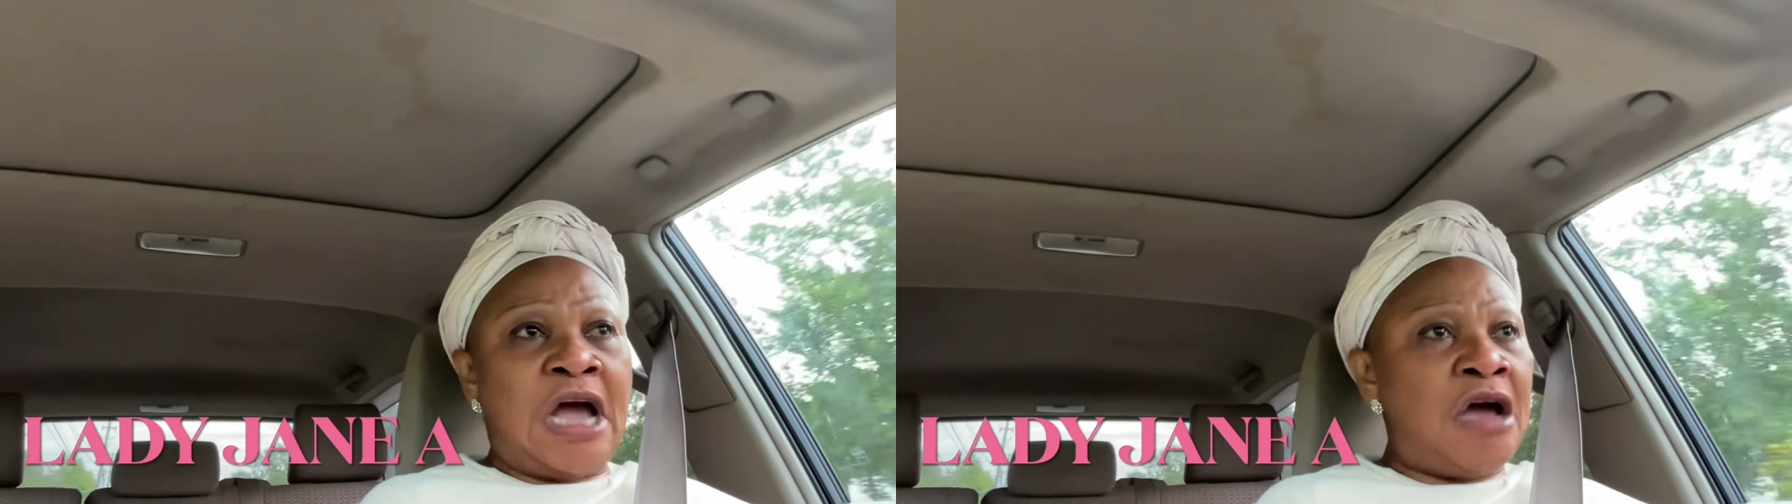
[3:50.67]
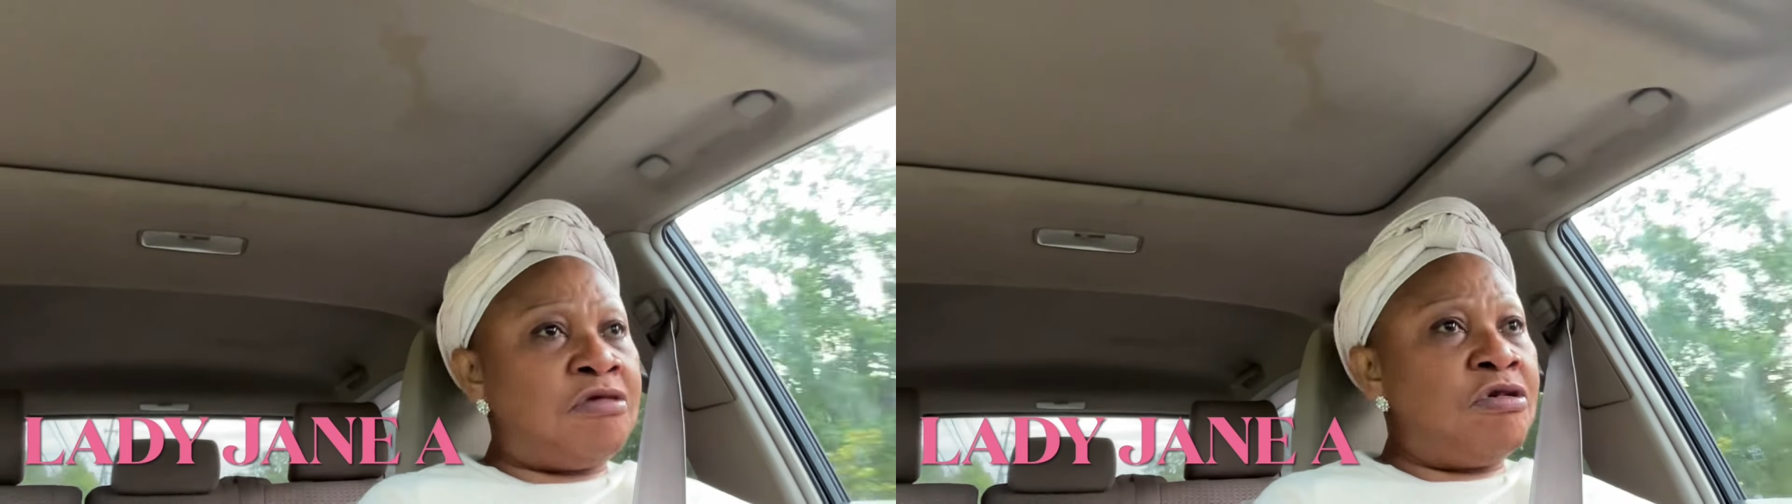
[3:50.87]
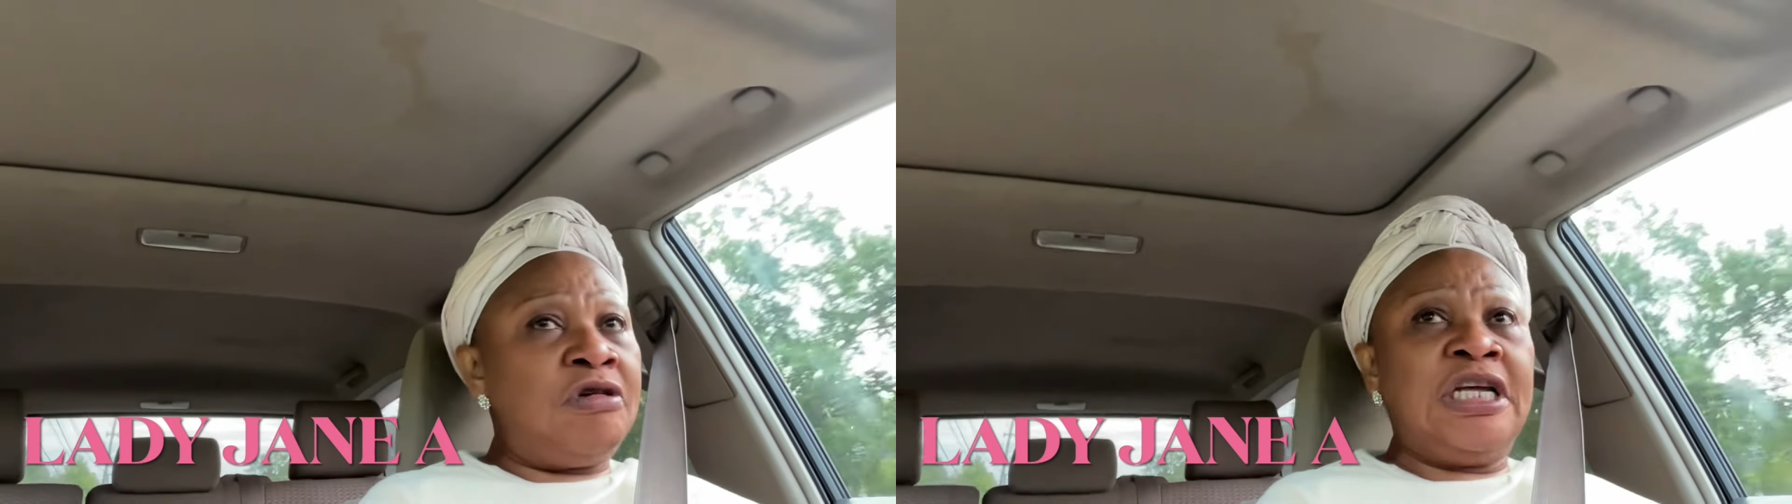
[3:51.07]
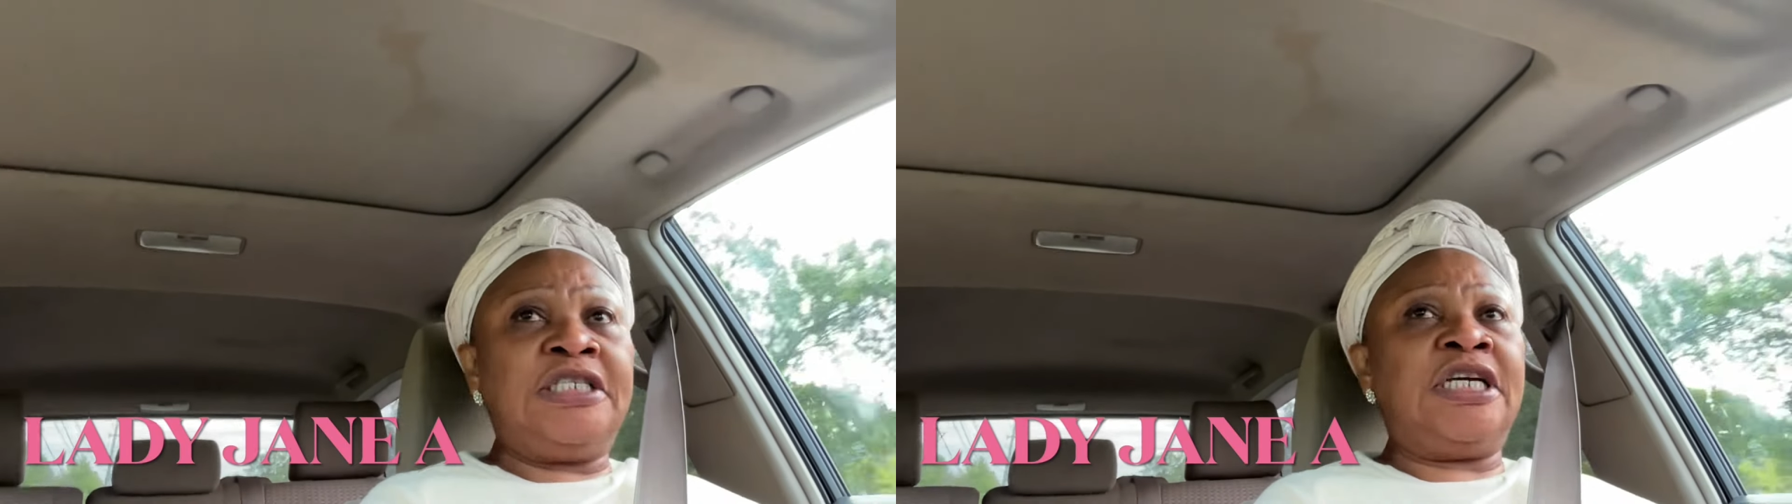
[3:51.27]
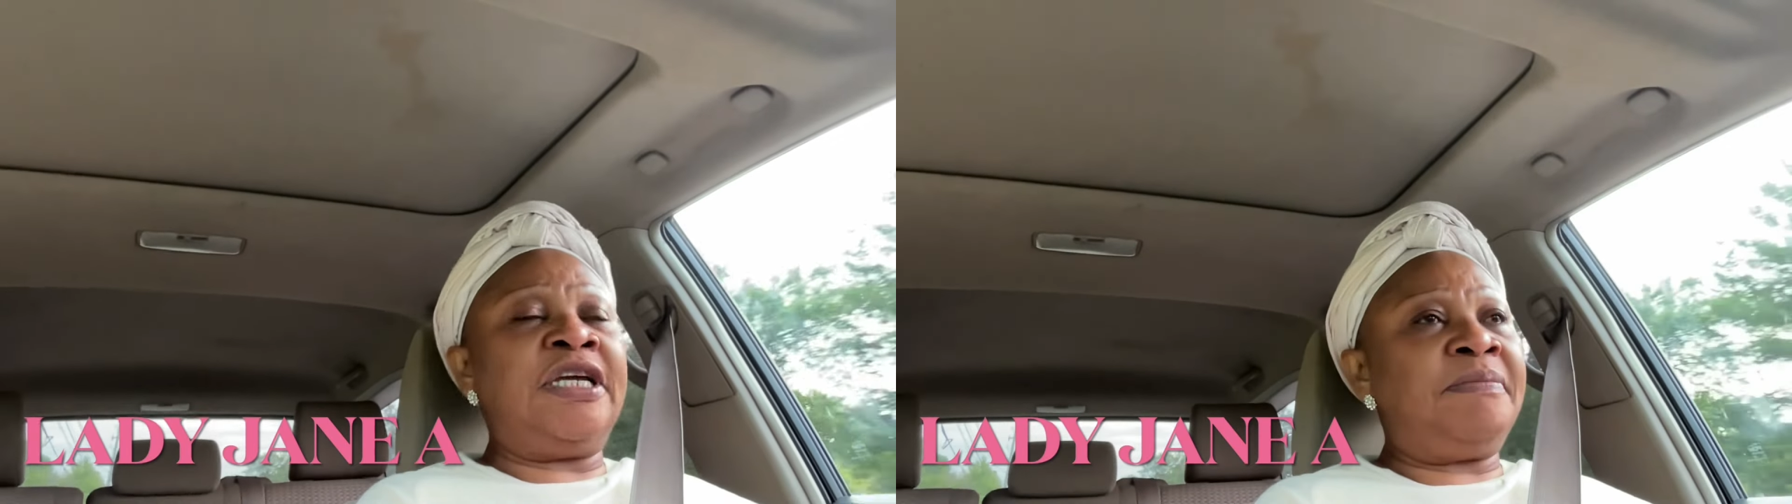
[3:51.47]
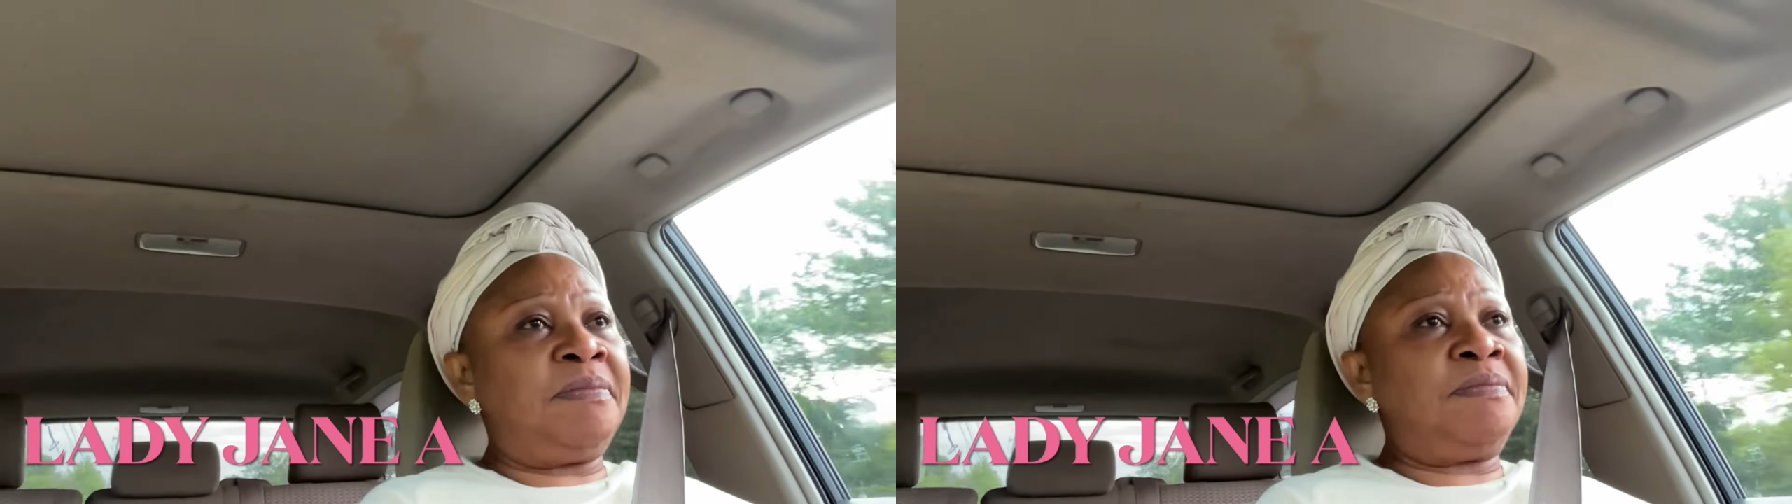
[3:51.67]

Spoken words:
acknowledge him.